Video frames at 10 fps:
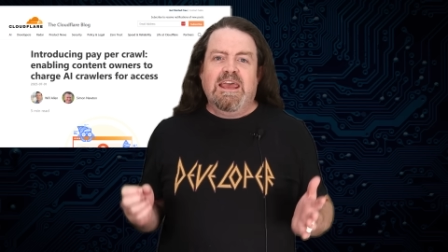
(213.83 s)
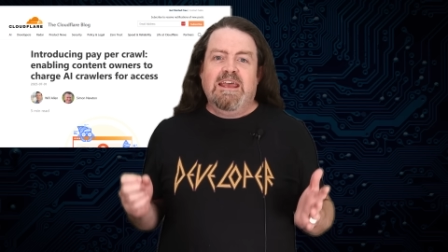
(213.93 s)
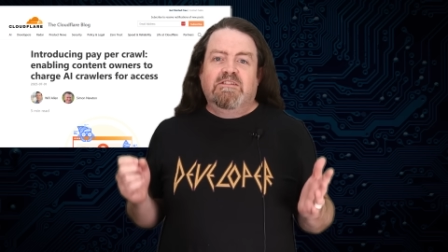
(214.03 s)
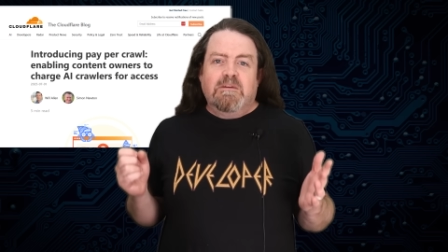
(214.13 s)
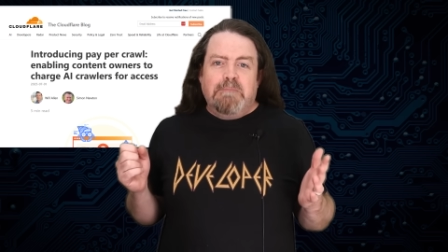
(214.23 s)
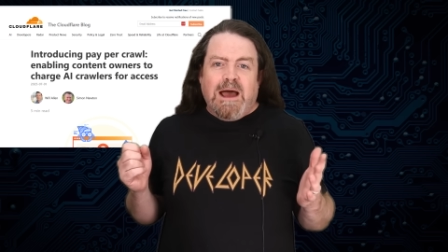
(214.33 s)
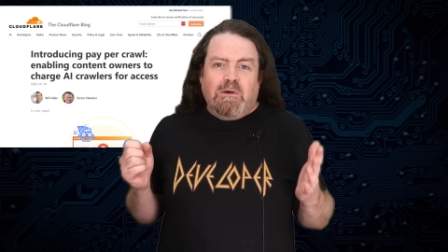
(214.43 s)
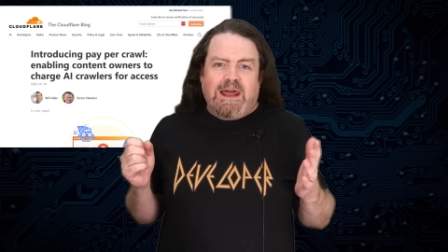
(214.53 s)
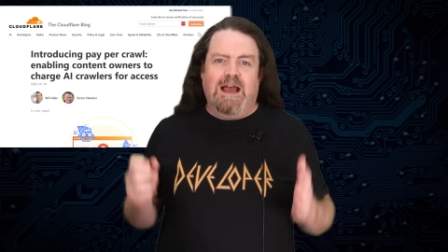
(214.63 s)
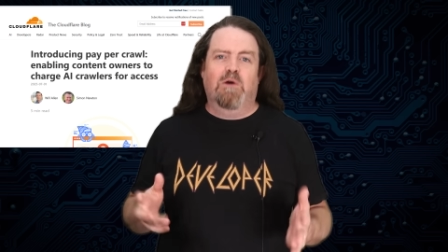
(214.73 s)
is
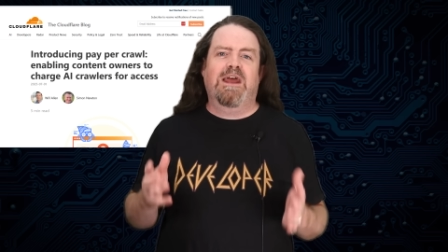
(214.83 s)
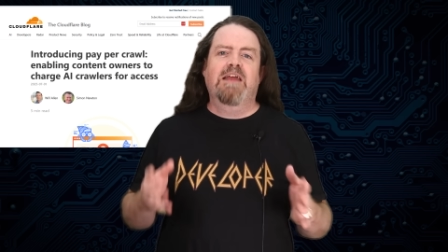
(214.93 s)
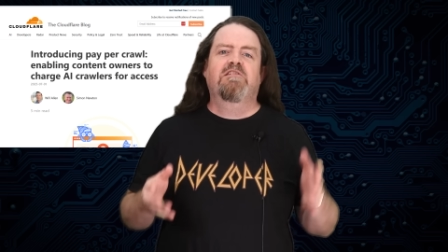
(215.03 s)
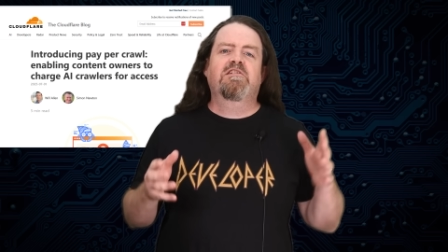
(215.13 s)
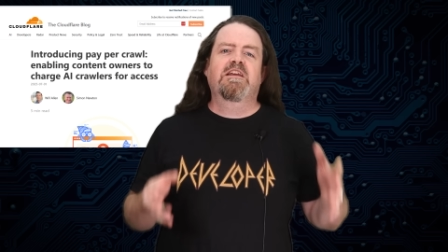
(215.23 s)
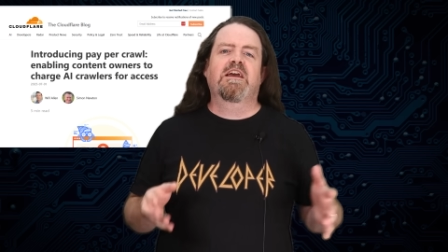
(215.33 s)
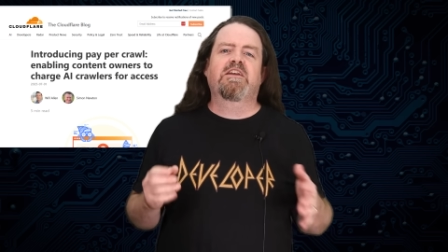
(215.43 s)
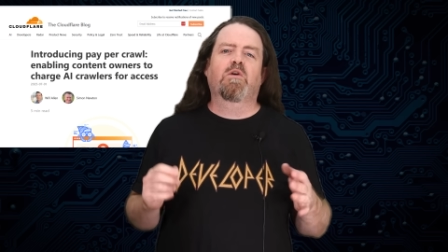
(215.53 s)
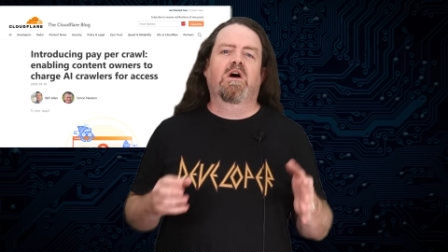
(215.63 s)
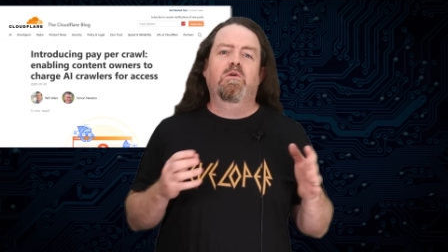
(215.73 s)
about how to engineer
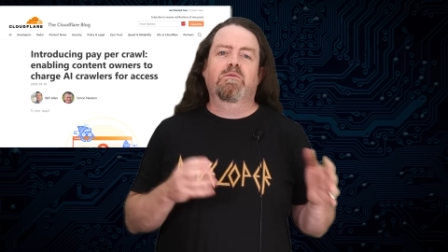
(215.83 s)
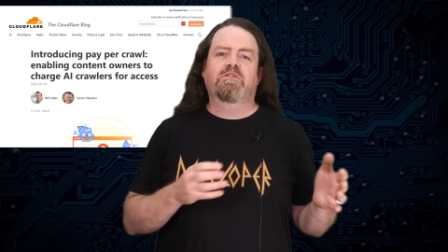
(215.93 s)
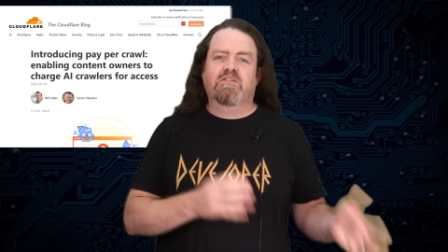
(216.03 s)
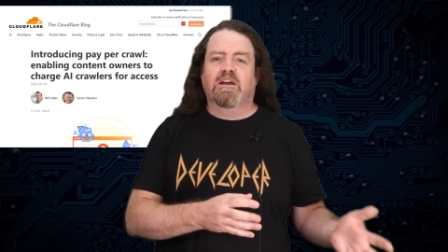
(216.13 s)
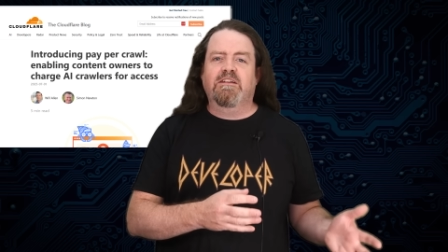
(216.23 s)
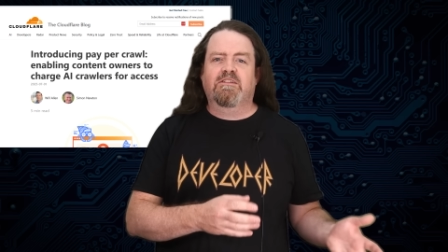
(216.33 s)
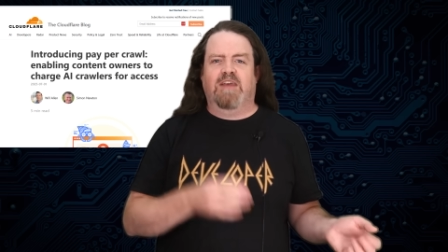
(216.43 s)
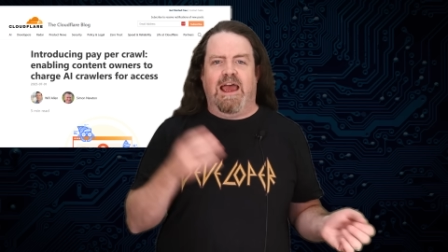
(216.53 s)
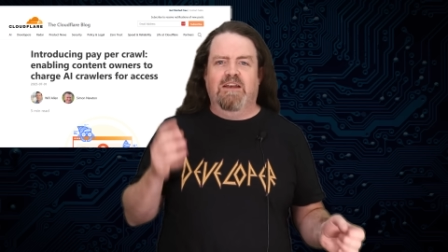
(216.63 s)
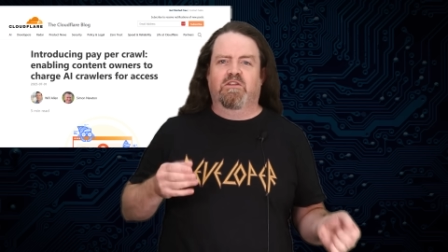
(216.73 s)
your own
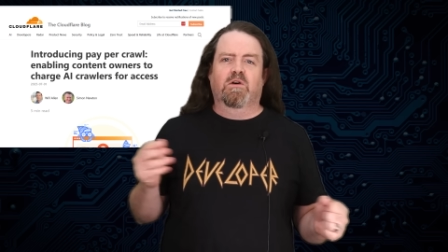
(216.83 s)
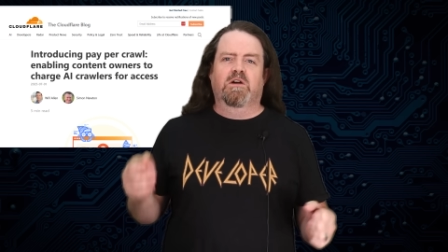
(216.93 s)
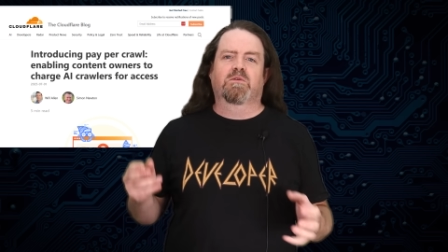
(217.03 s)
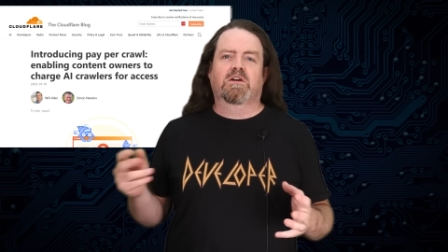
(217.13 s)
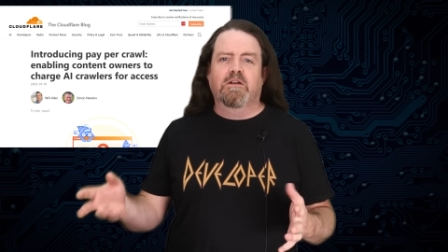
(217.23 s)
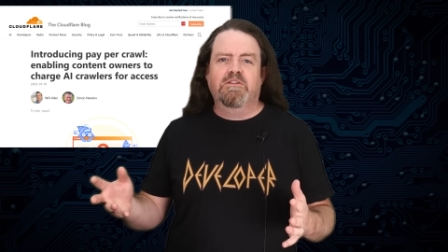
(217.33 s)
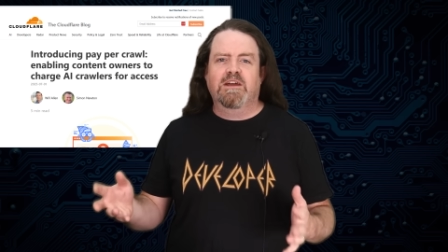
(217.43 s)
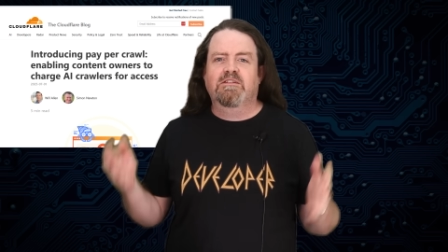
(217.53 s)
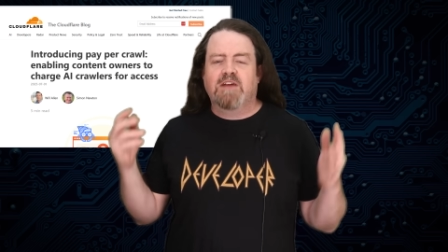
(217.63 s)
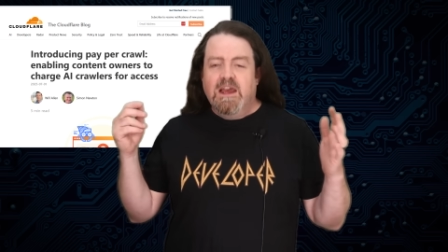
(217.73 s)
sites and your own
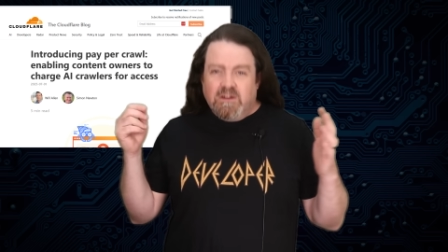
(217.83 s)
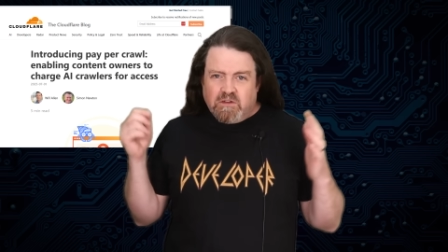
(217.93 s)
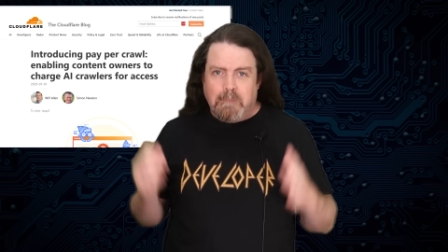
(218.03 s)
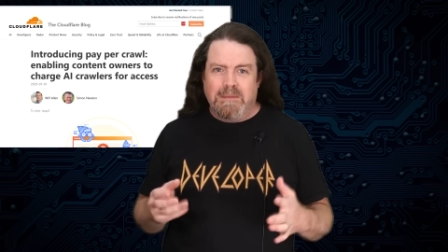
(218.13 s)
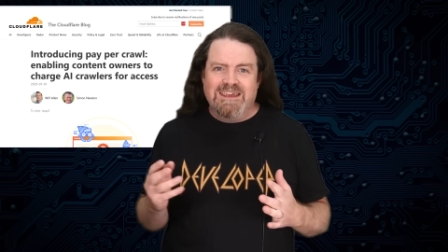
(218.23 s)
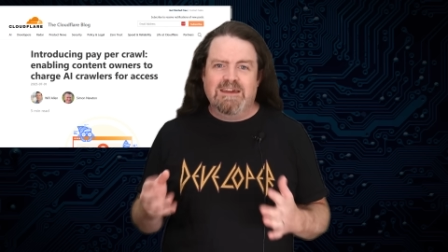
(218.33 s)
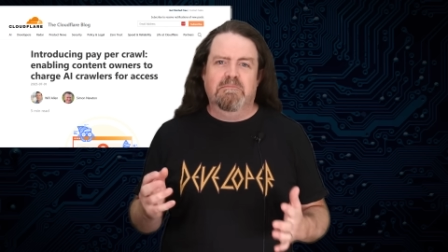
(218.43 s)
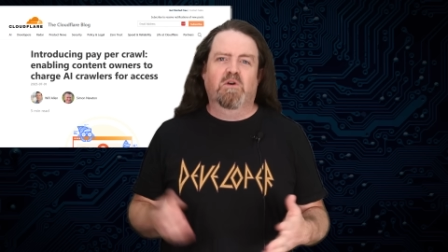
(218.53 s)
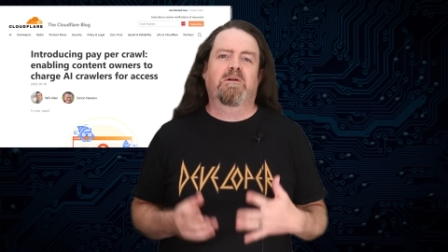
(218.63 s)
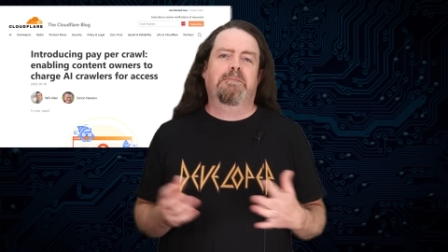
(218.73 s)
content to make it
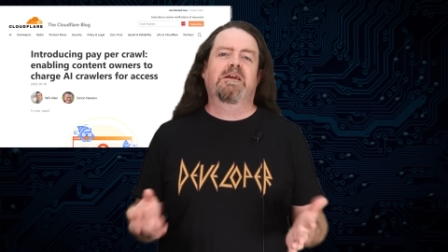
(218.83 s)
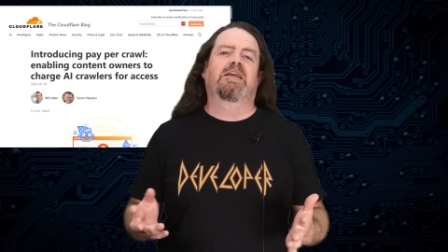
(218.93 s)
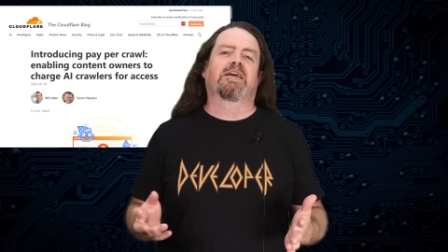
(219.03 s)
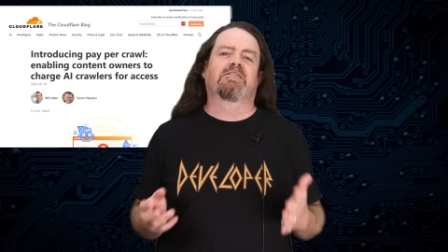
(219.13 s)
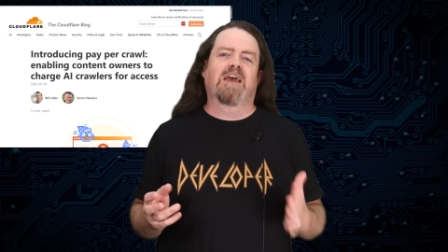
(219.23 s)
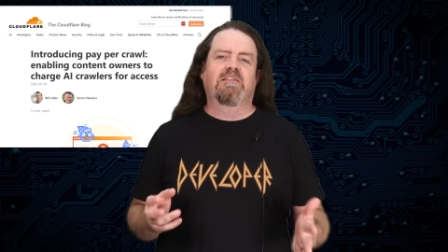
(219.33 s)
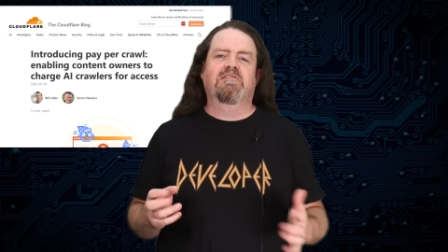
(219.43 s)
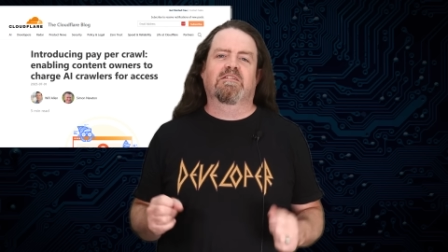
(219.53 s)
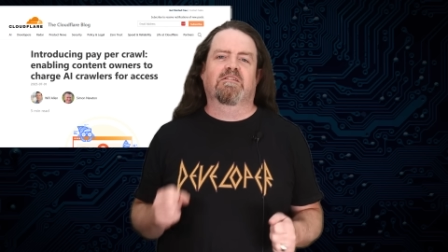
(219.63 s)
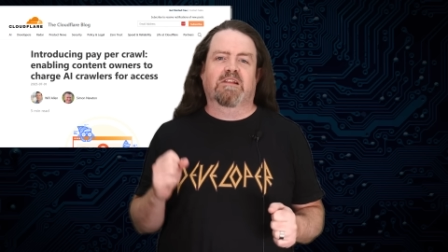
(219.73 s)
more appealing to
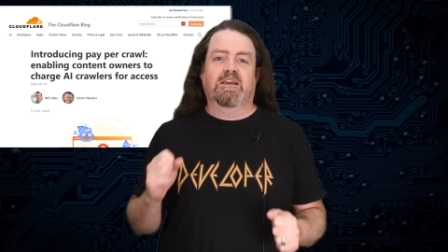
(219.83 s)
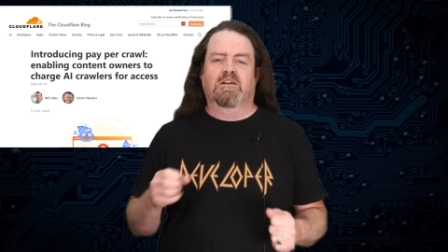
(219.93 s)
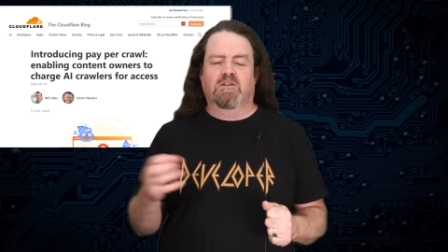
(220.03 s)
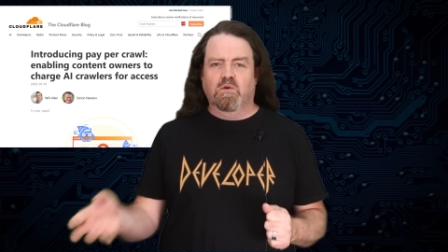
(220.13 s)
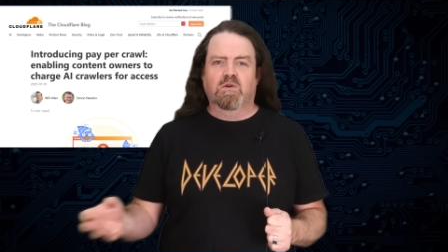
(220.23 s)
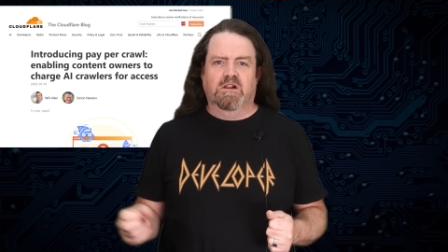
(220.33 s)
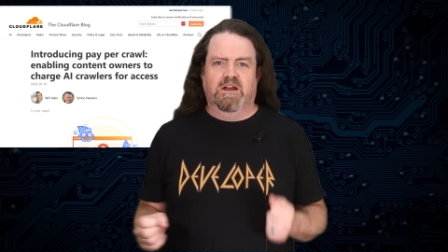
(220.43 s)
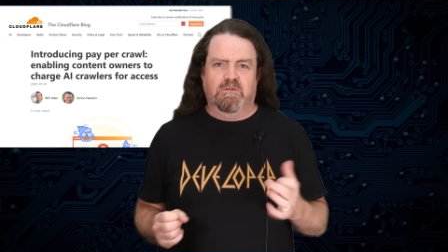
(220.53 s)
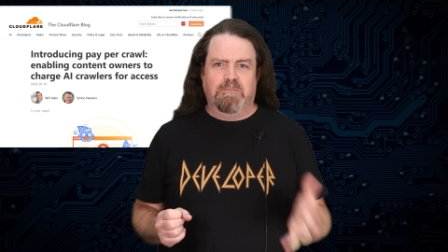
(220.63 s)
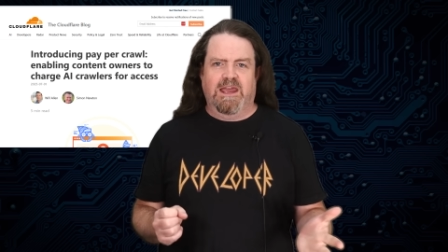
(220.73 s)
engines like Google
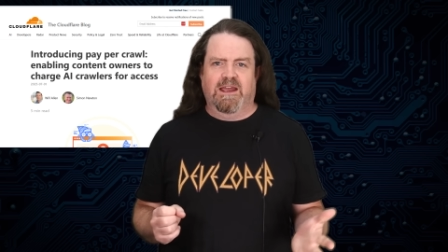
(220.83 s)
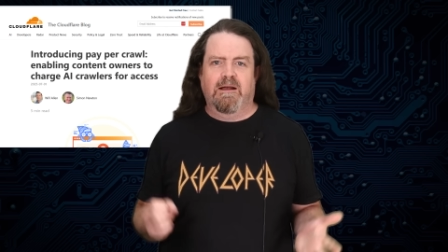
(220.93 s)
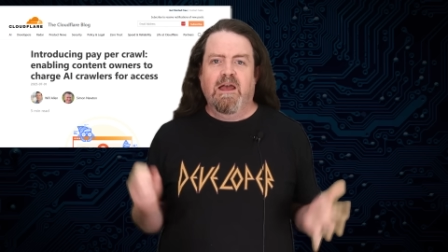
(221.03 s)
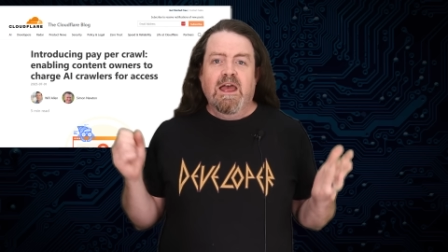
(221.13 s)
and Bing.